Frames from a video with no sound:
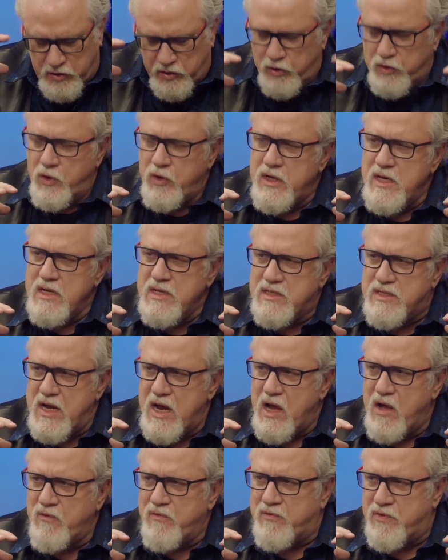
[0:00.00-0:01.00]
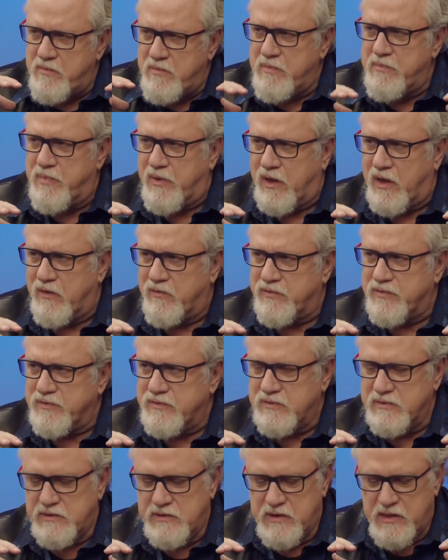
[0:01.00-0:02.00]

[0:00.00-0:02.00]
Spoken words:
looking down from above,